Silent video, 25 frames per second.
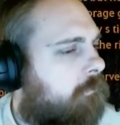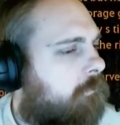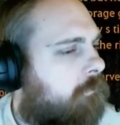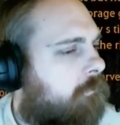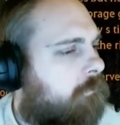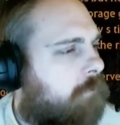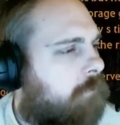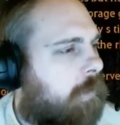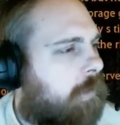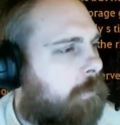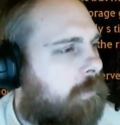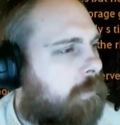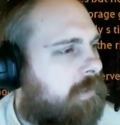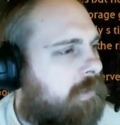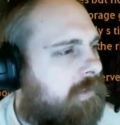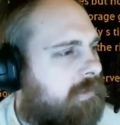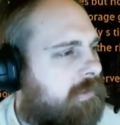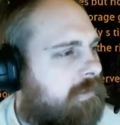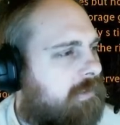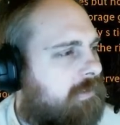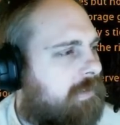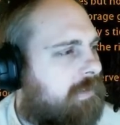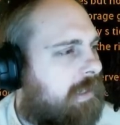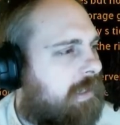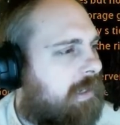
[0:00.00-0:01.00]
Wait, what did
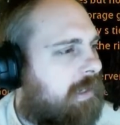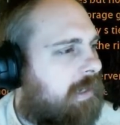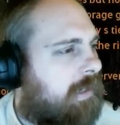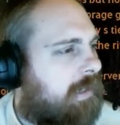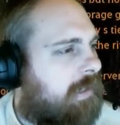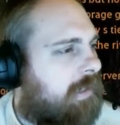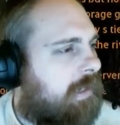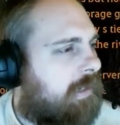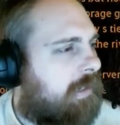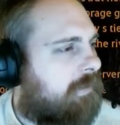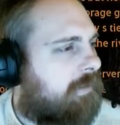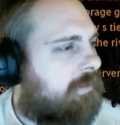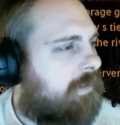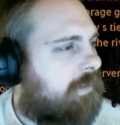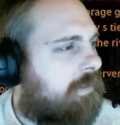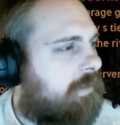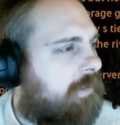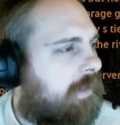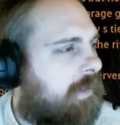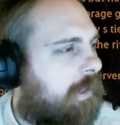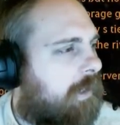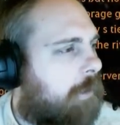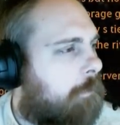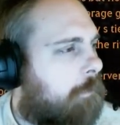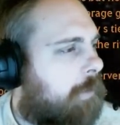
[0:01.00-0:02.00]
it say? I can't see the
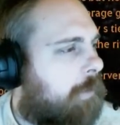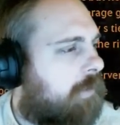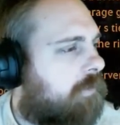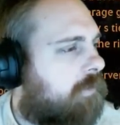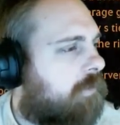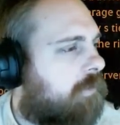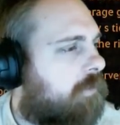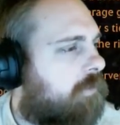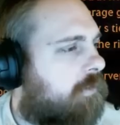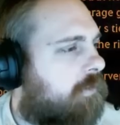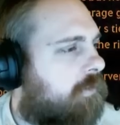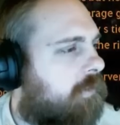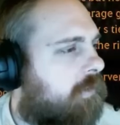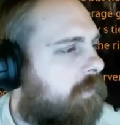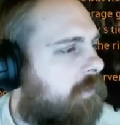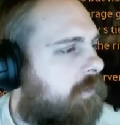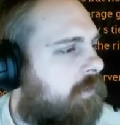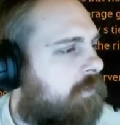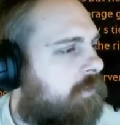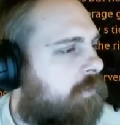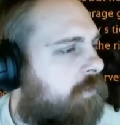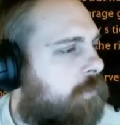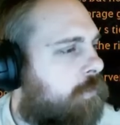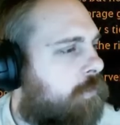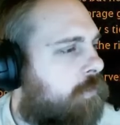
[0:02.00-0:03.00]
error message.
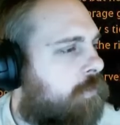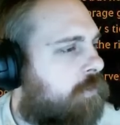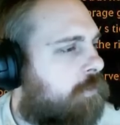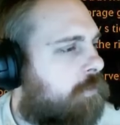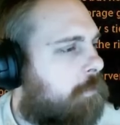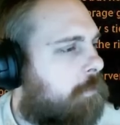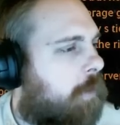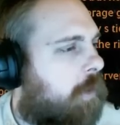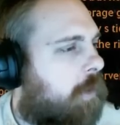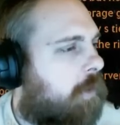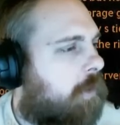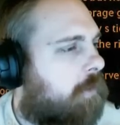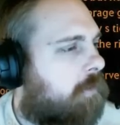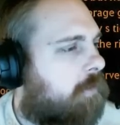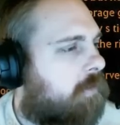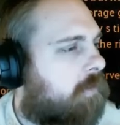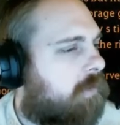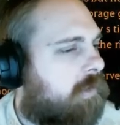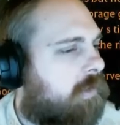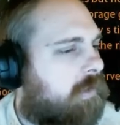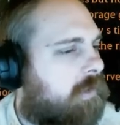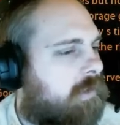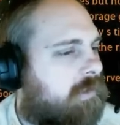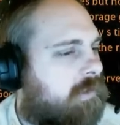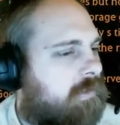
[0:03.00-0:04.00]
It's too small.
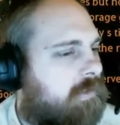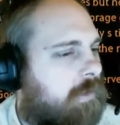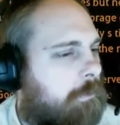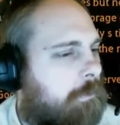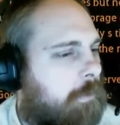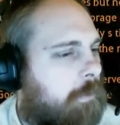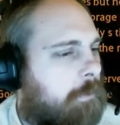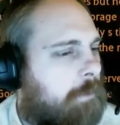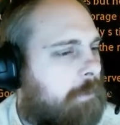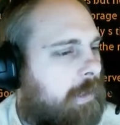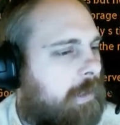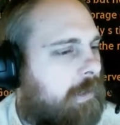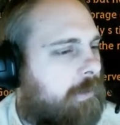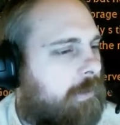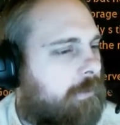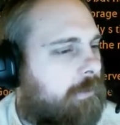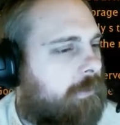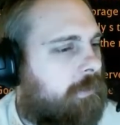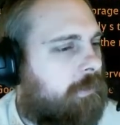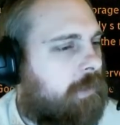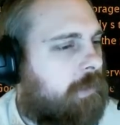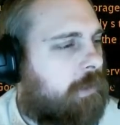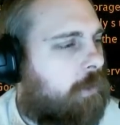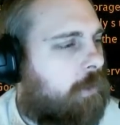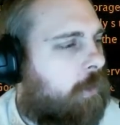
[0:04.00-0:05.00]
Something
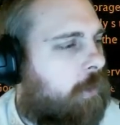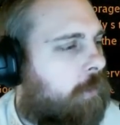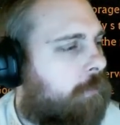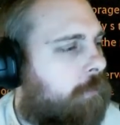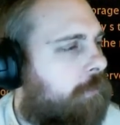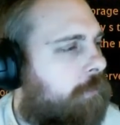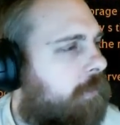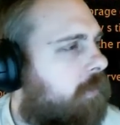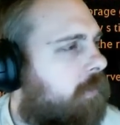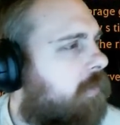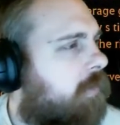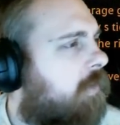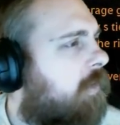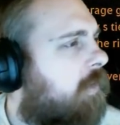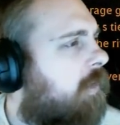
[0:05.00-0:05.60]
about the altar?